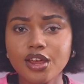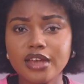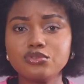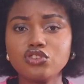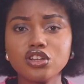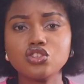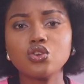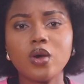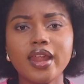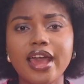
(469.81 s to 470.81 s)
I
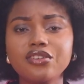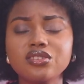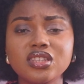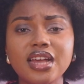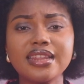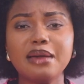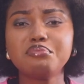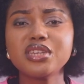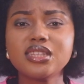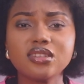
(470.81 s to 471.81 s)
understand
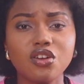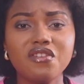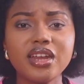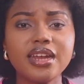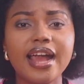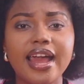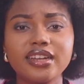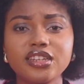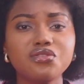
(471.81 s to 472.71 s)
that beating of any kind,